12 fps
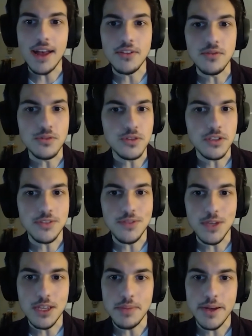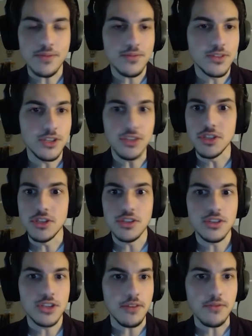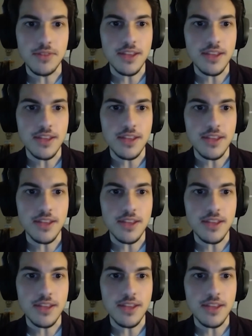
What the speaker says: and also just thinking about just the general